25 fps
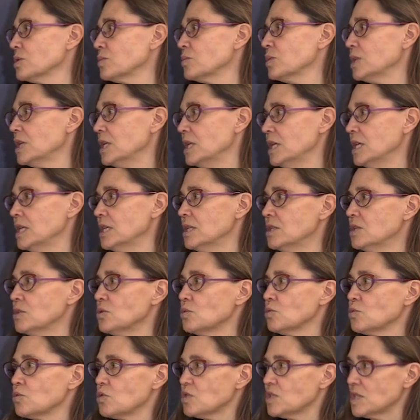We
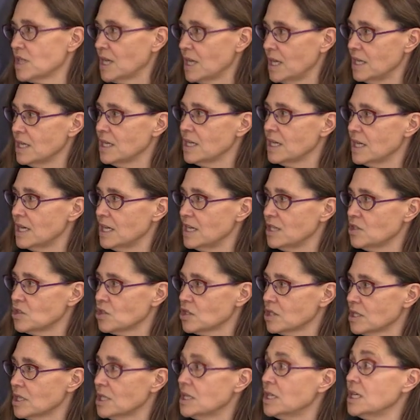need to stay
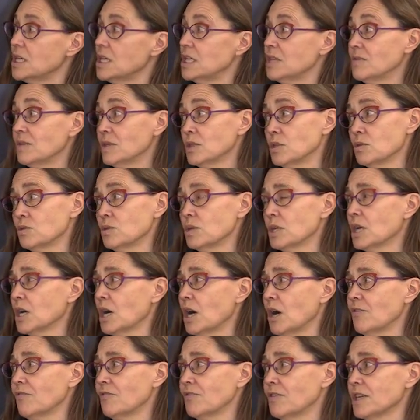engaged, even during
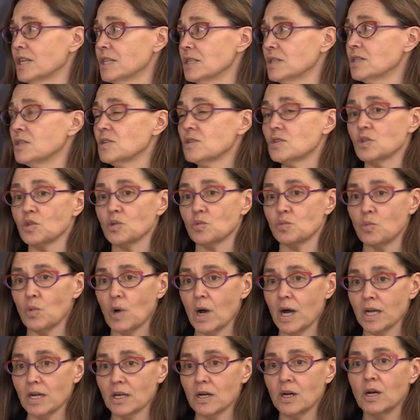conflict. This is
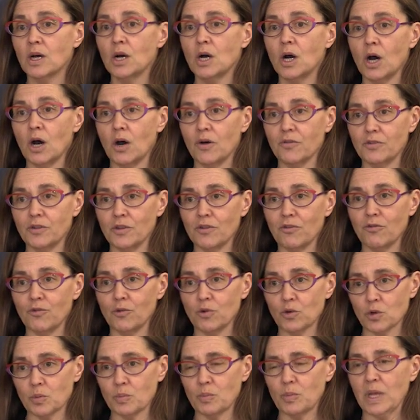one of the
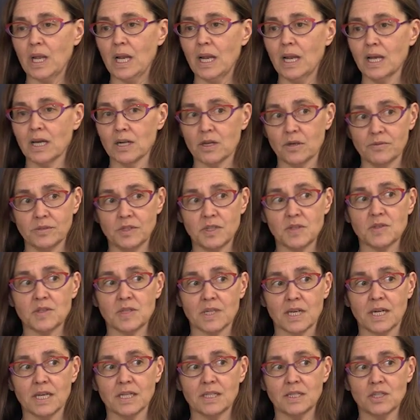four pillars of the
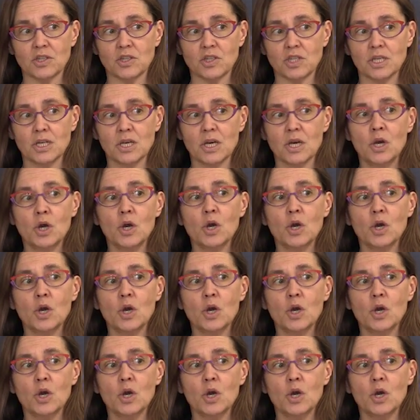strategy.